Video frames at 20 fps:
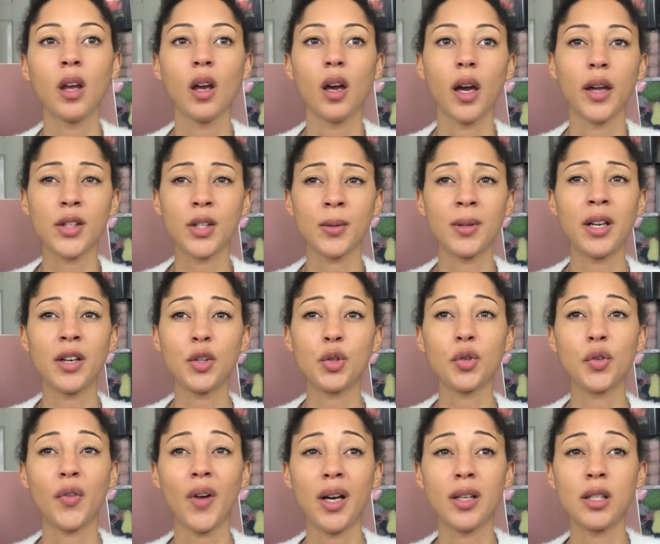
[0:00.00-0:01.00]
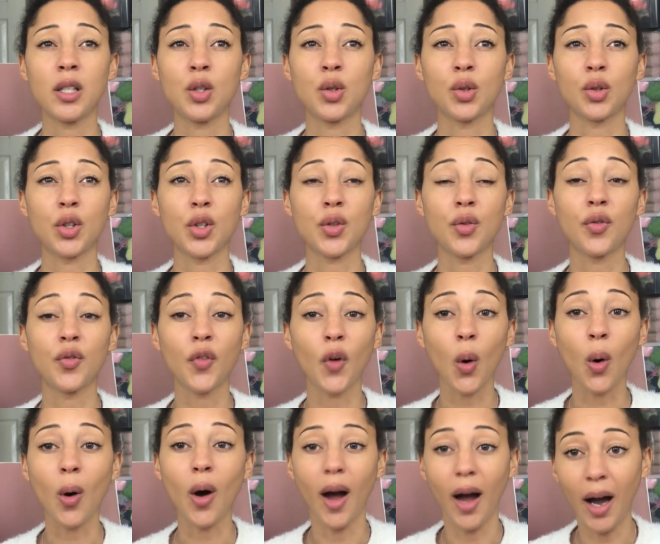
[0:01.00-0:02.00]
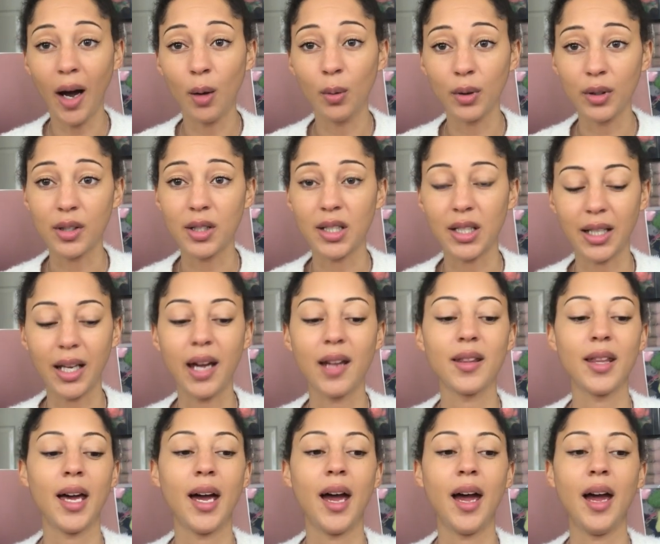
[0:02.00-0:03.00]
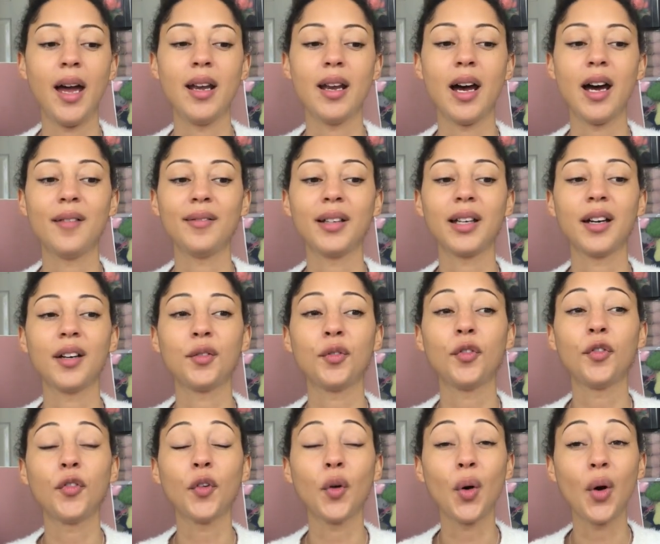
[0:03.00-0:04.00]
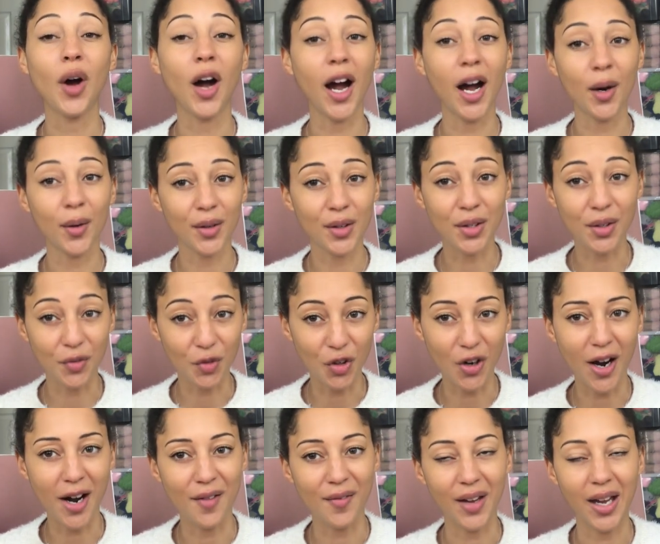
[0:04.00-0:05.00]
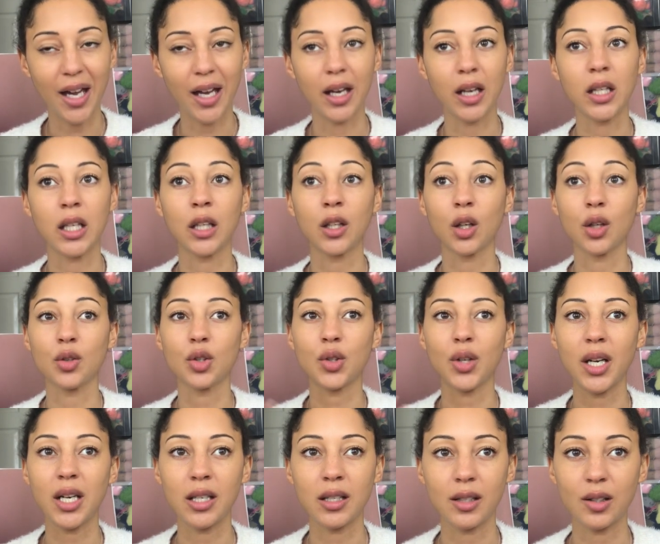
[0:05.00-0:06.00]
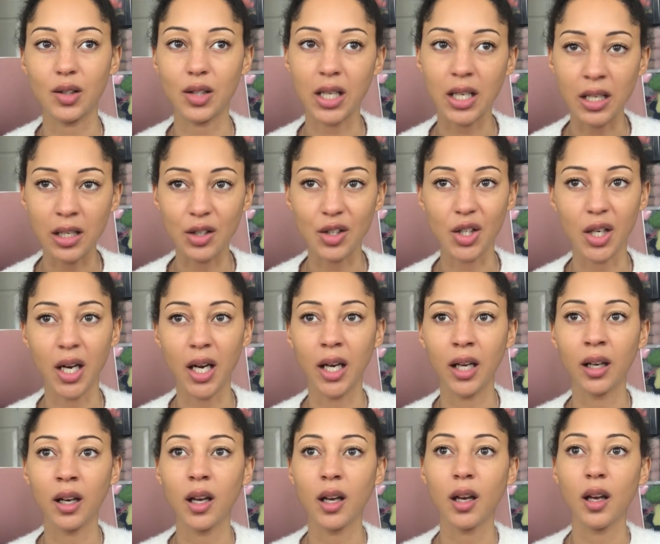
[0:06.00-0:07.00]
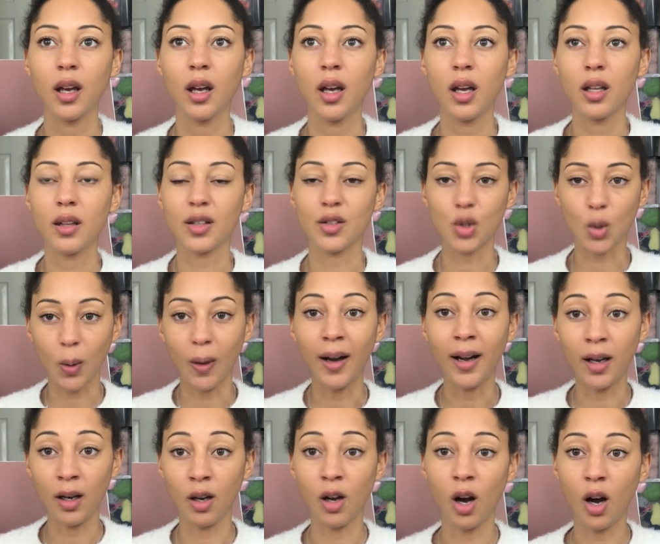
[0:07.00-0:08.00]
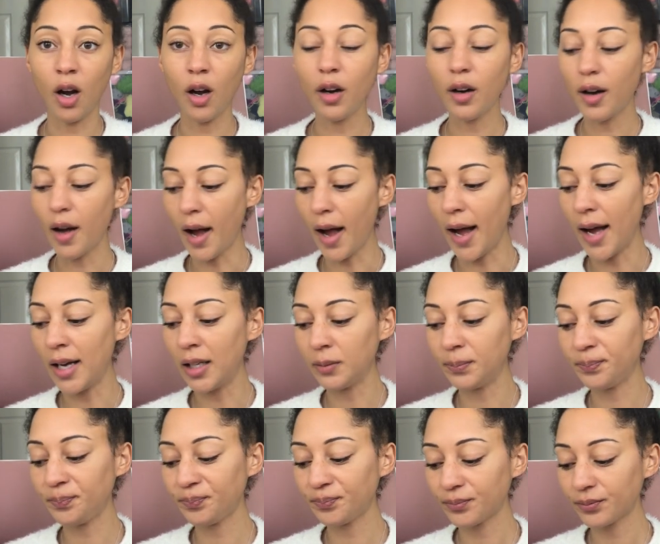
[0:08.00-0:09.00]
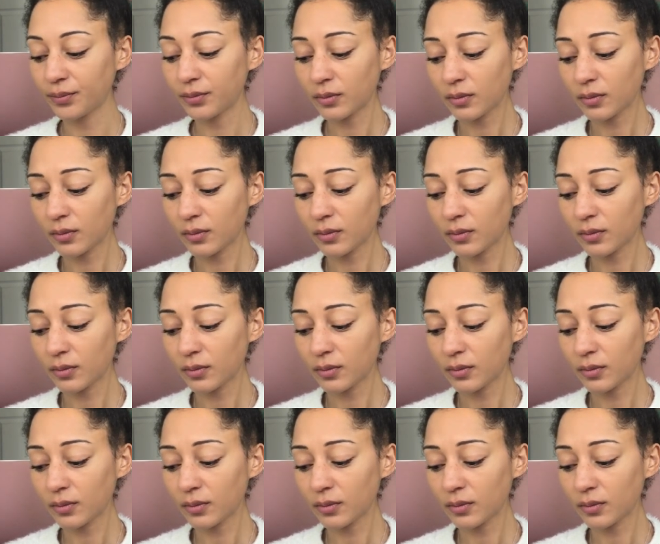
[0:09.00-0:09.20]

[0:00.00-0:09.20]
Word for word: and so in actual fact it took us four hours to get there, and having had four hours of driving and then go straight into teaching, that's quite a lot, um,